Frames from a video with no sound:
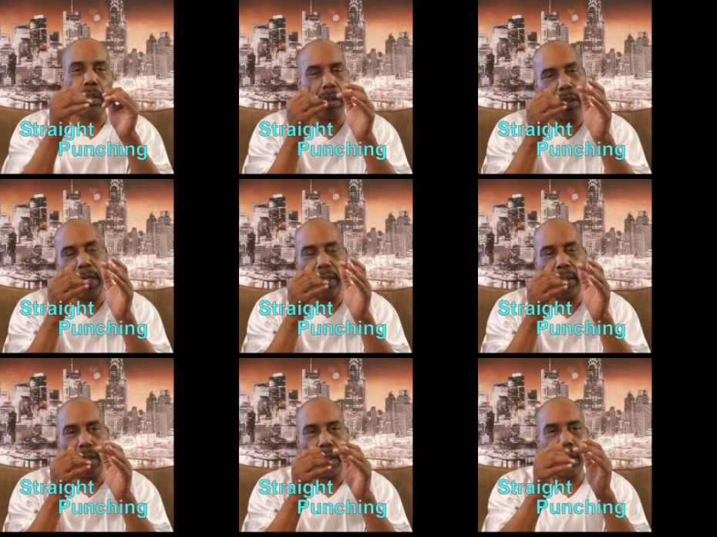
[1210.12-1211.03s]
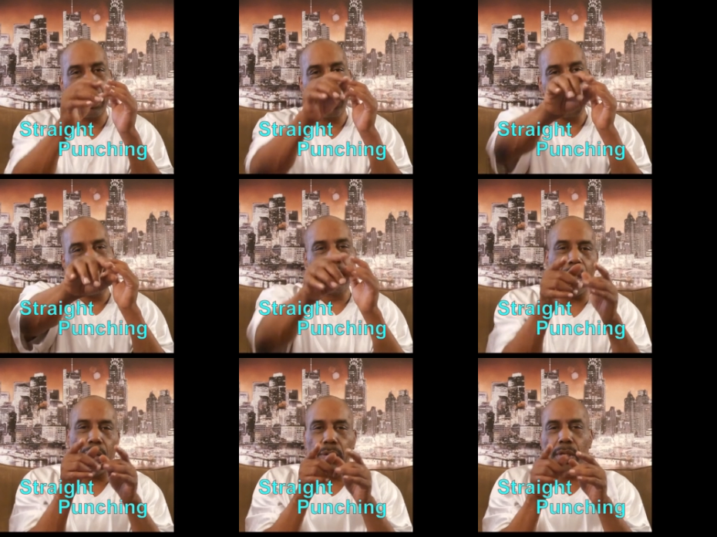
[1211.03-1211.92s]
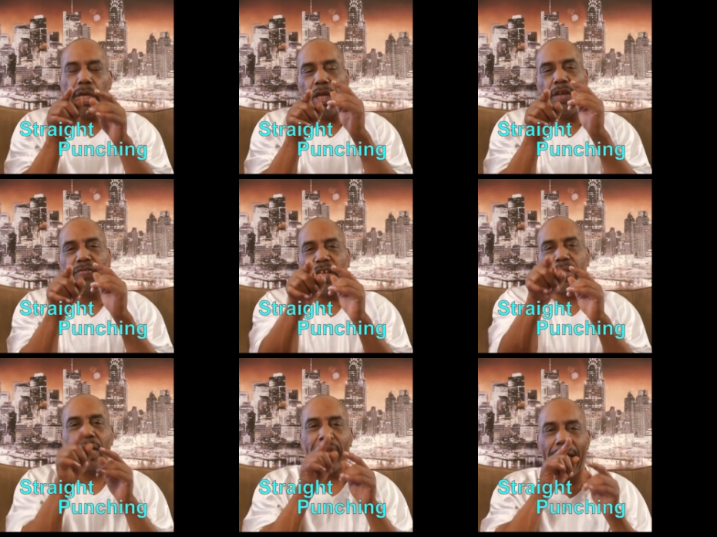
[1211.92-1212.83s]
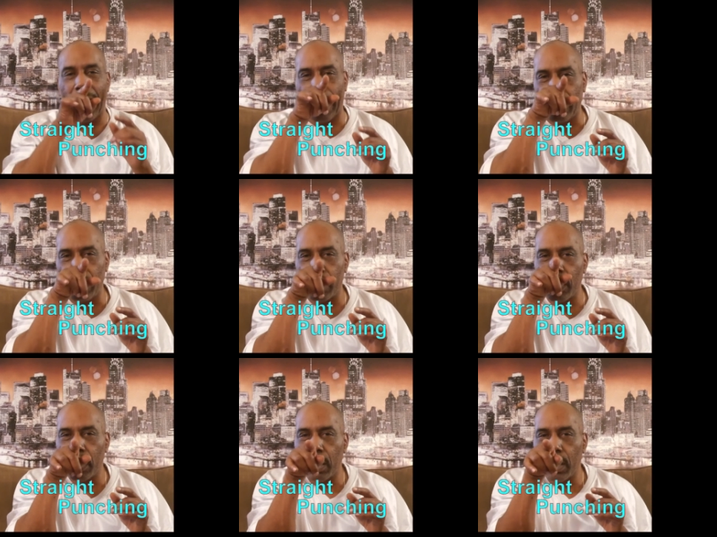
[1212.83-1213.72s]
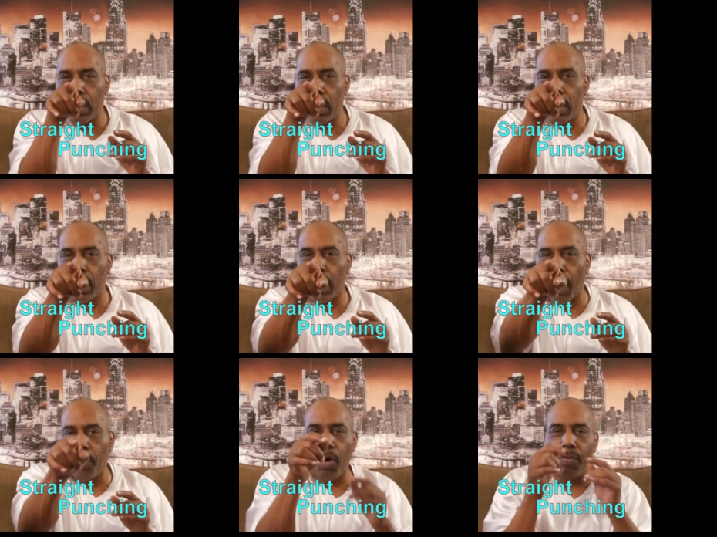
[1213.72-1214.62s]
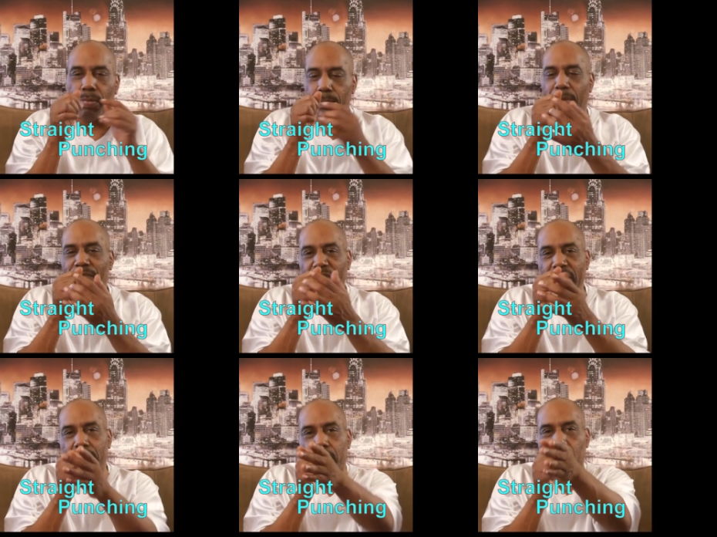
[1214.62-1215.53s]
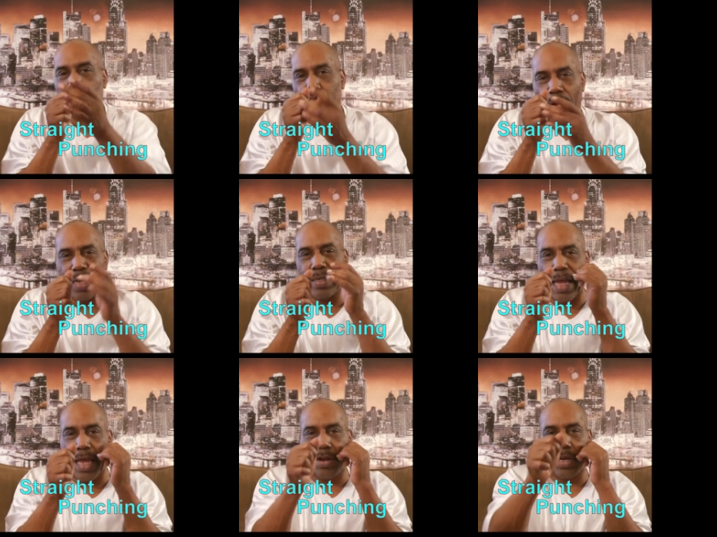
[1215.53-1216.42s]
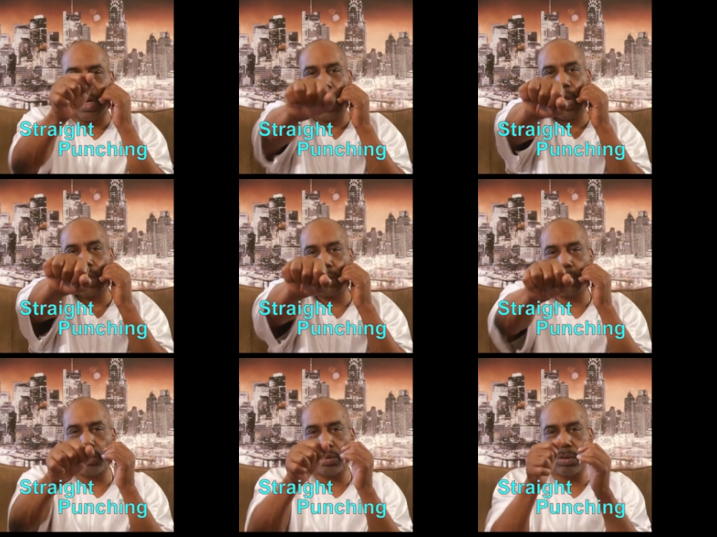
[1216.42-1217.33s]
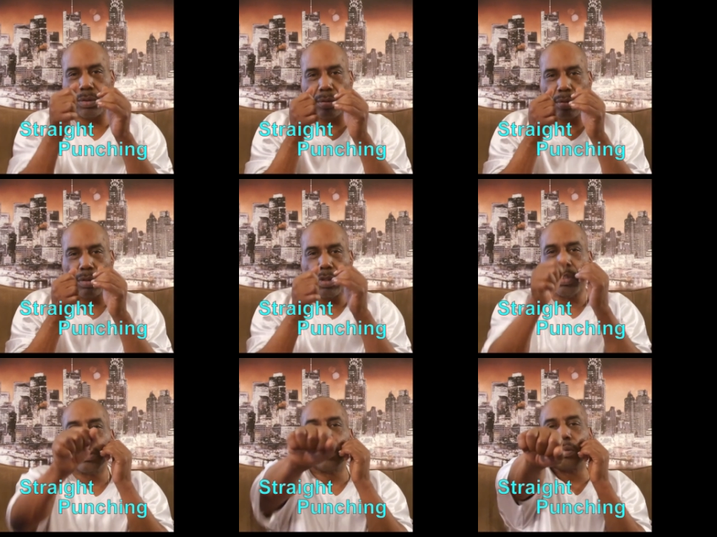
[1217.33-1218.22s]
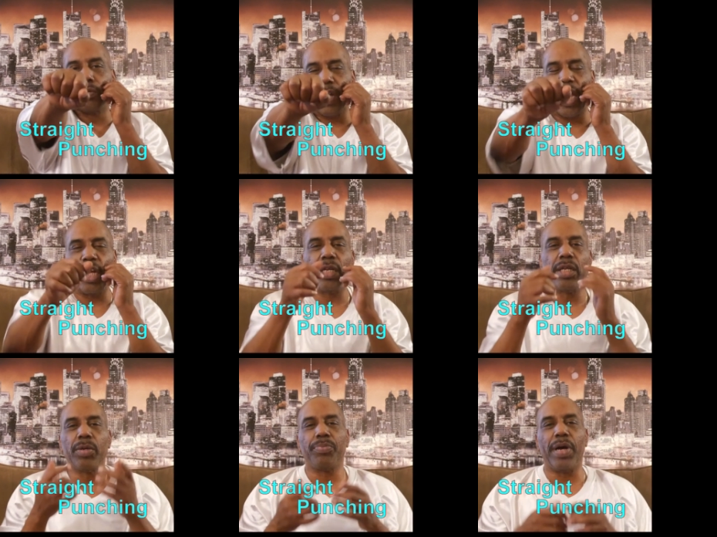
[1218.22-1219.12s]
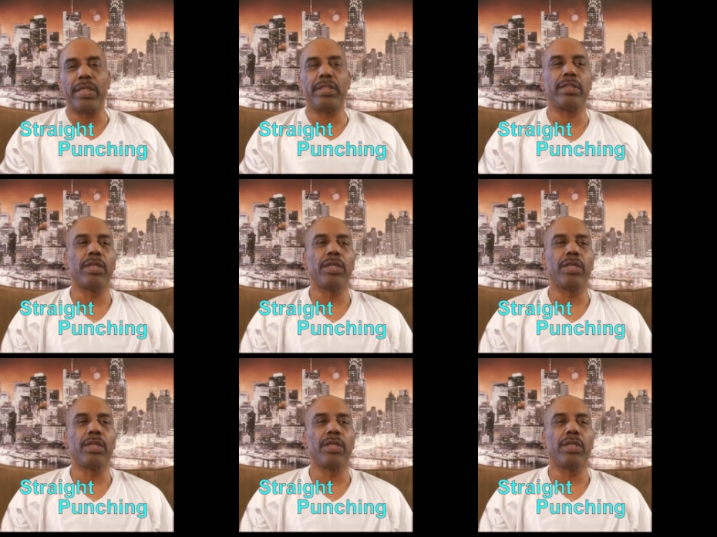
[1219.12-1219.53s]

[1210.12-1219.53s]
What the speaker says: And that's it. So if there's a line, I'm going, my fist is right dead on the line. Straight punching.